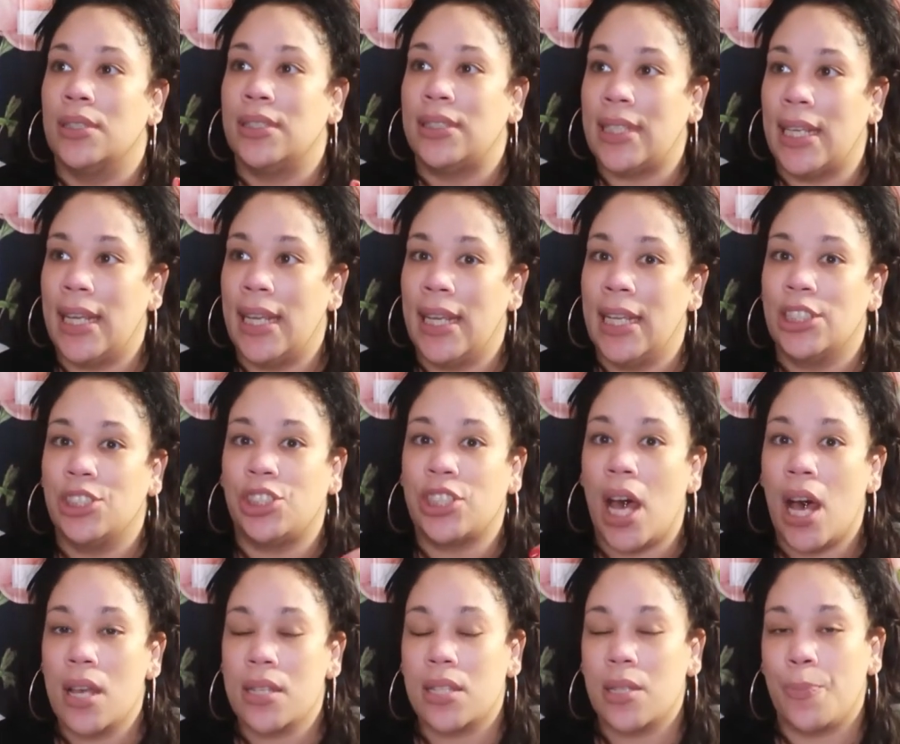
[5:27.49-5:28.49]
See,
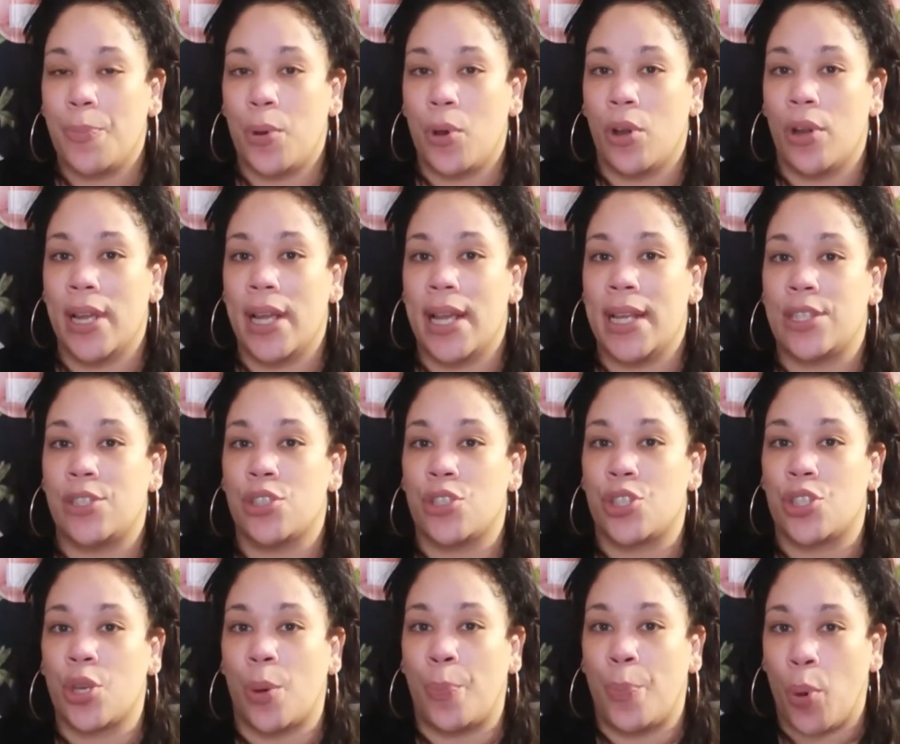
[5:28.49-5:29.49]
child support is to
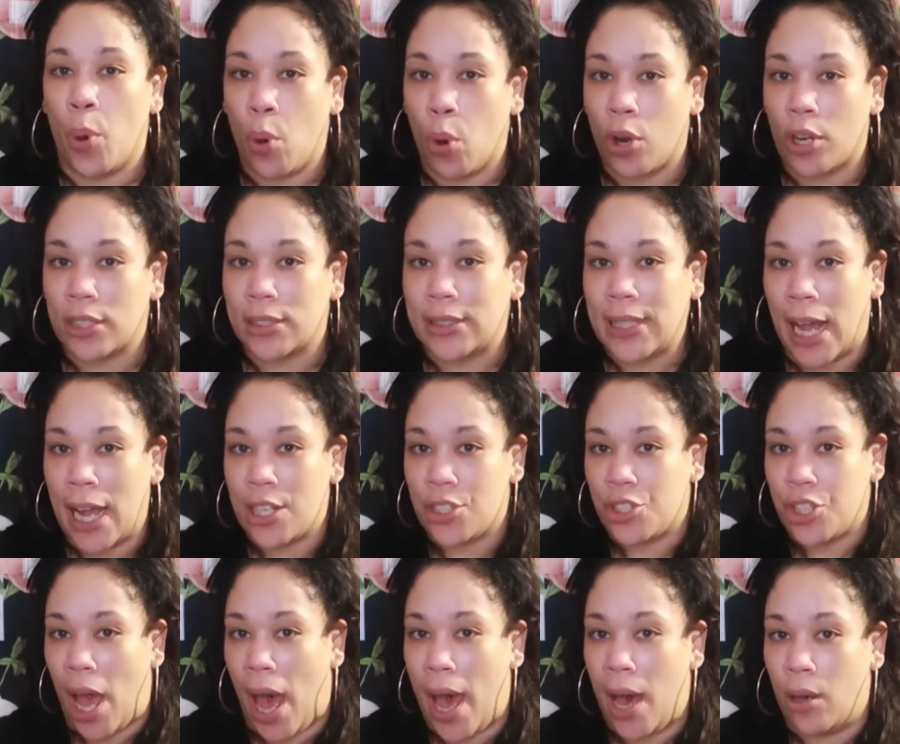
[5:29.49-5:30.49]
support that
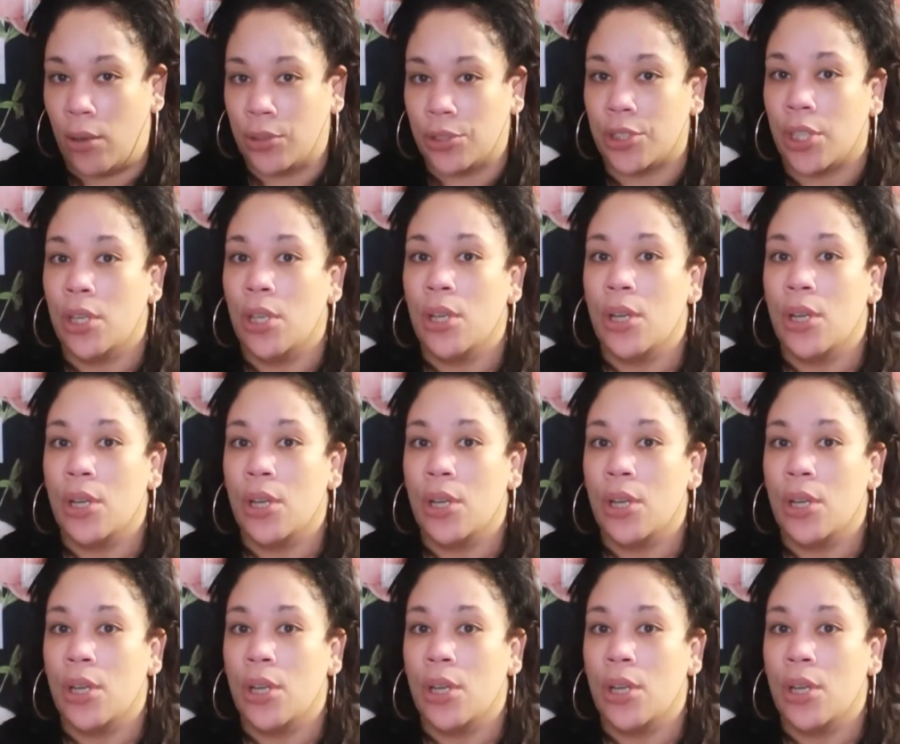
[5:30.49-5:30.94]
child.